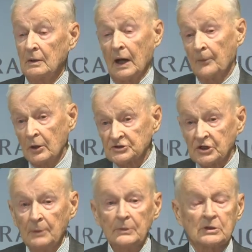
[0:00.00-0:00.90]
Among
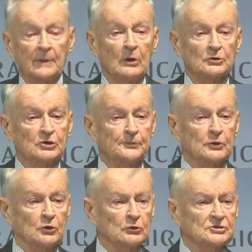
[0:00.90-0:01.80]
some, it may also
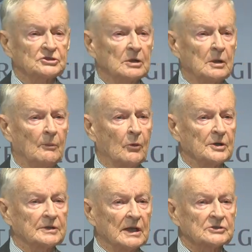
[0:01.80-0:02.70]
produce more
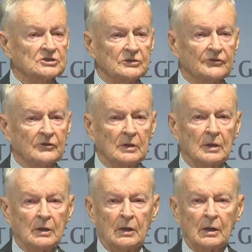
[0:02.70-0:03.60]
intensive
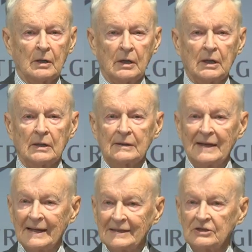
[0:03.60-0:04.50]

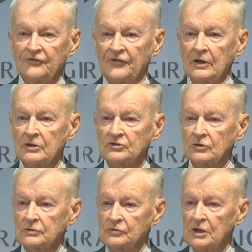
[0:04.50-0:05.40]
negative feelings
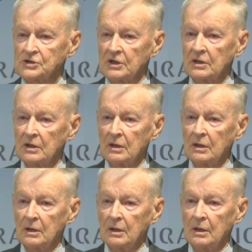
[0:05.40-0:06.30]
towards Russia.
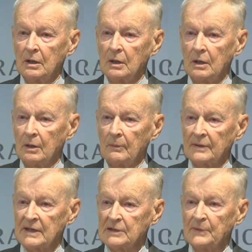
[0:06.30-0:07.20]

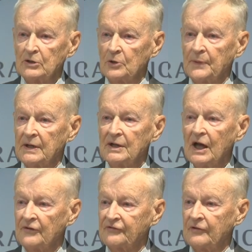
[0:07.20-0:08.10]
But that may not be
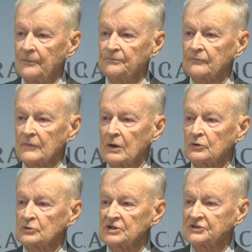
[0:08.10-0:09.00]
enough
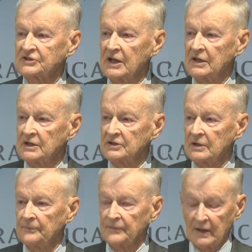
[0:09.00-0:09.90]
to sustain it,
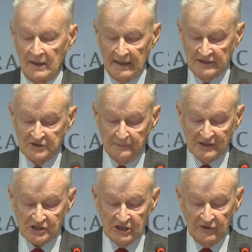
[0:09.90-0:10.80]

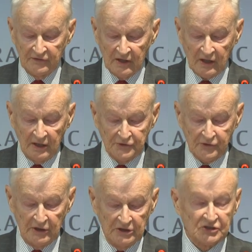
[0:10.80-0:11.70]
especially if the
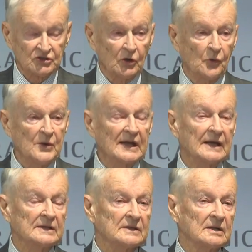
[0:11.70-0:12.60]
country is so
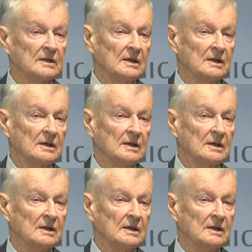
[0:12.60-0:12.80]
weakened